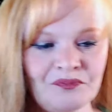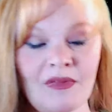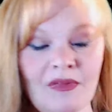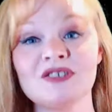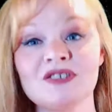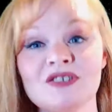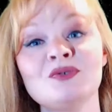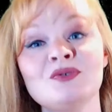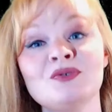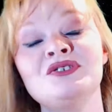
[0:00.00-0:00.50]

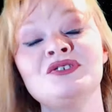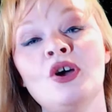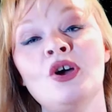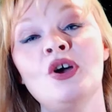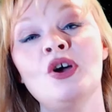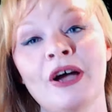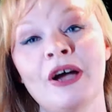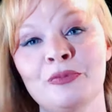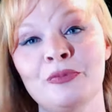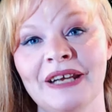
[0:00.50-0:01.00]
So as you know,
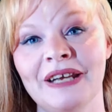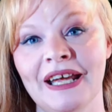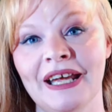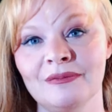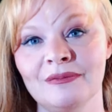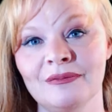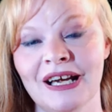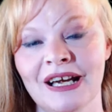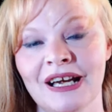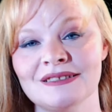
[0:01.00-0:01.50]
I opened it
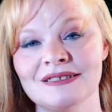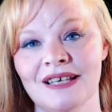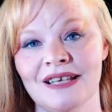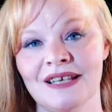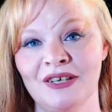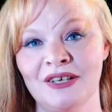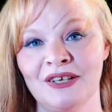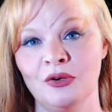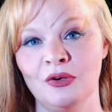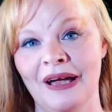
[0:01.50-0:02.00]
because
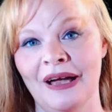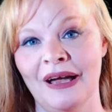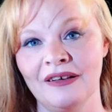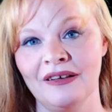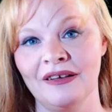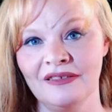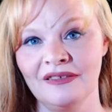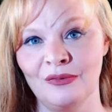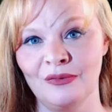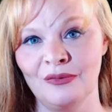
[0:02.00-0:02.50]
I knew about
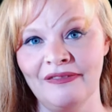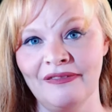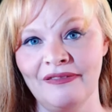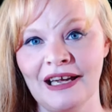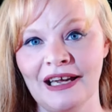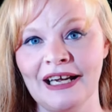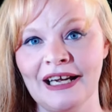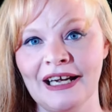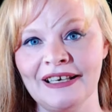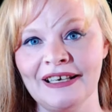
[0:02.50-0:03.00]
the one thing
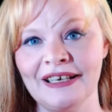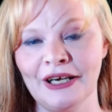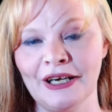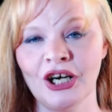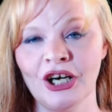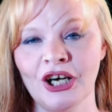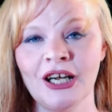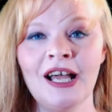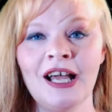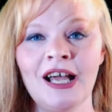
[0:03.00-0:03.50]
I got in here.
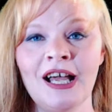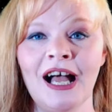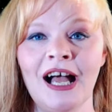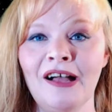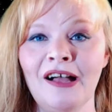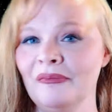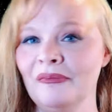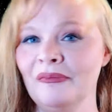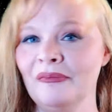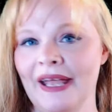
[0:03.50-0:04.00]

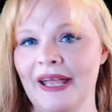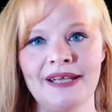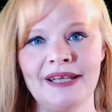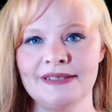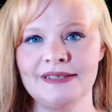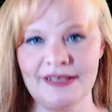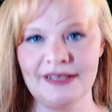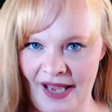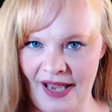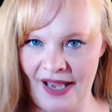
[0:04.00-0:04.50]
And
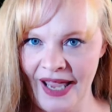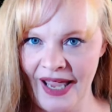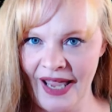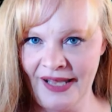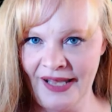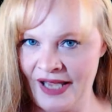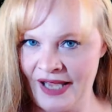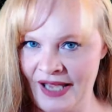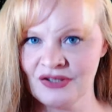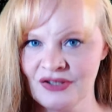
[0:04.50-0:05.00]
I
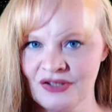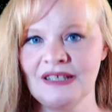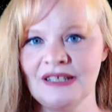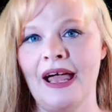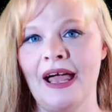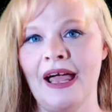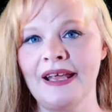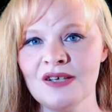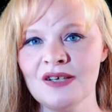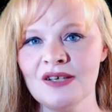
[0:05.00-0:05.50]
actually
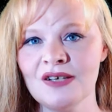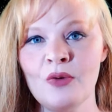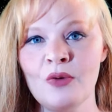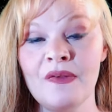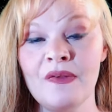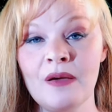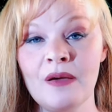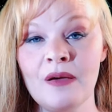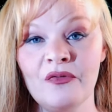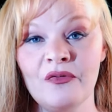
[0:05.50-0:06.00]
like to open
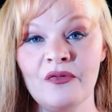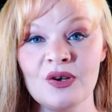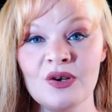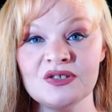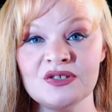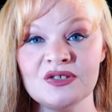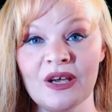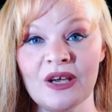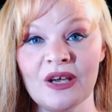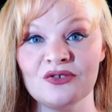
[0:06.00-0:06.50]
them first
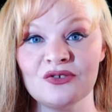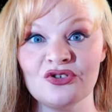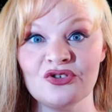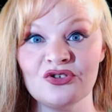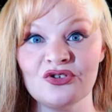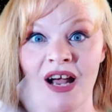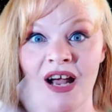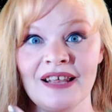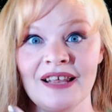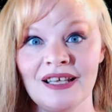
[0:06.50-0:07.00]
so I can
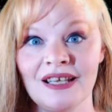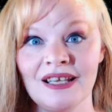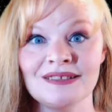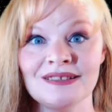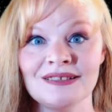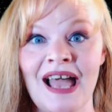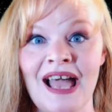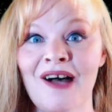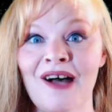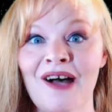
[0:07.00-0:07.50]
try things
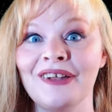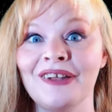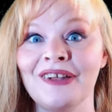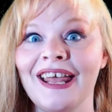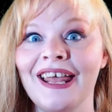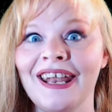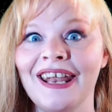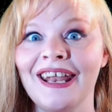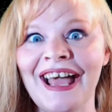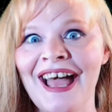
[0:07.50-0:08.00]
out.
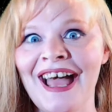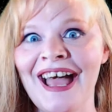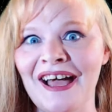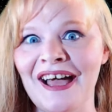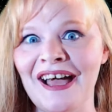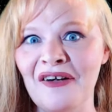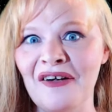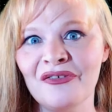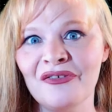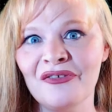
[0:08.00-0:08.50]
And I
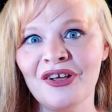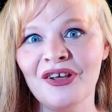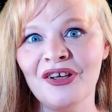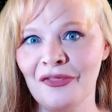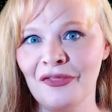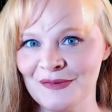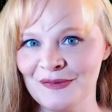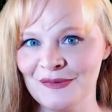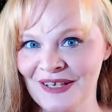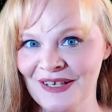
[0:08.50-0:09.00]
have.
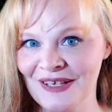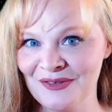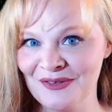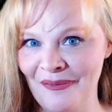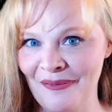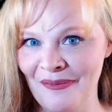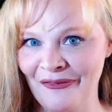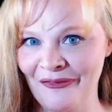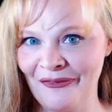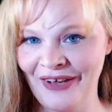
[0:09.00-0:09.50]
Those things are on
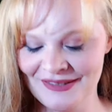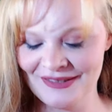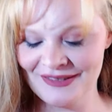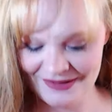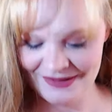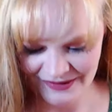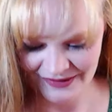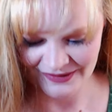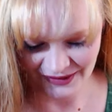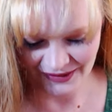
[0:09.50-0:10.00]
my
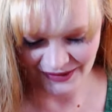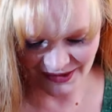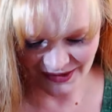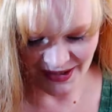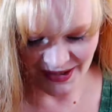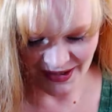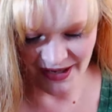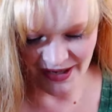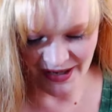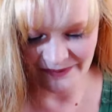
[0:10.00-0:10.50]

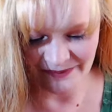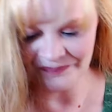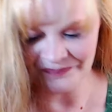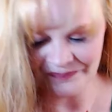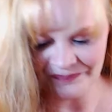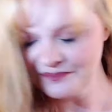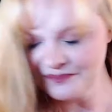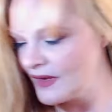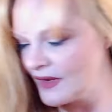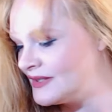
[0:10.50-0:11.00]
face.
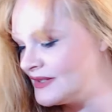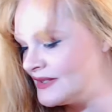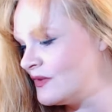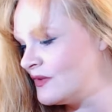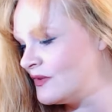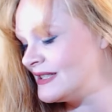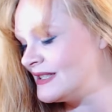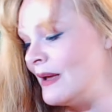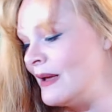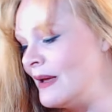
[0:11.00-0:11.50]
So
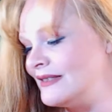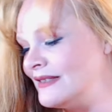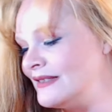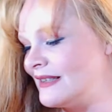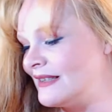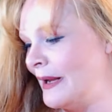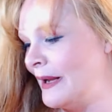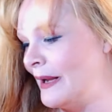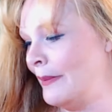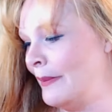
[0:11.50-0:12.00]
this month's
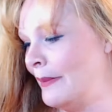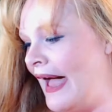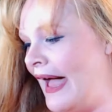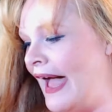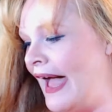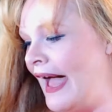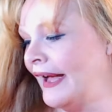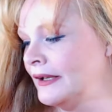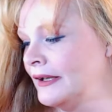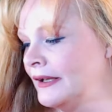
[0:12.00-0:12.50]
glam
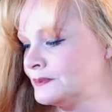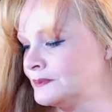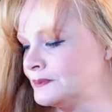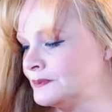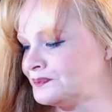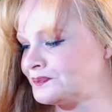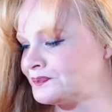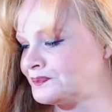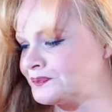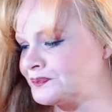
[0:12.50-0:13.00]
bag,
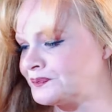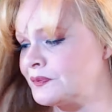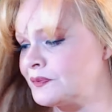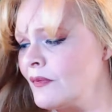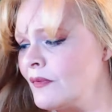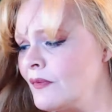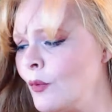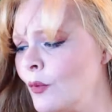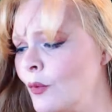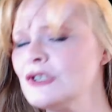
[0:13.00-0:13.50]

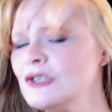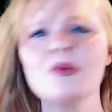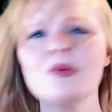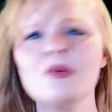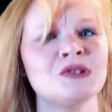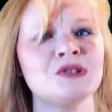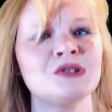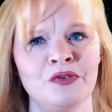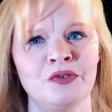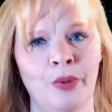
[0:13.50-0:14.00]
which
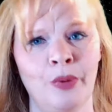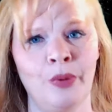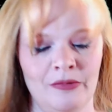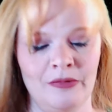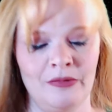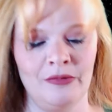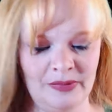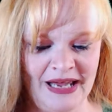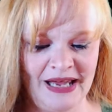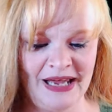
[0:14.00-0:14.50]
most of you
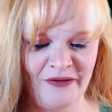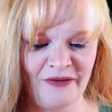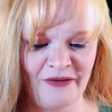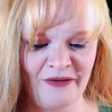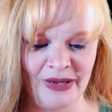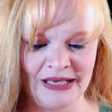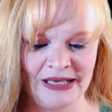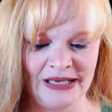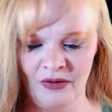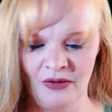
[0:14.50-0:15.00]
probably have by
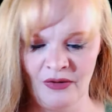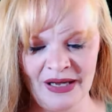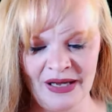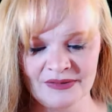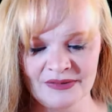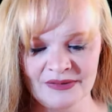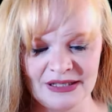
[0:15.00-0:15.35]
now, mine was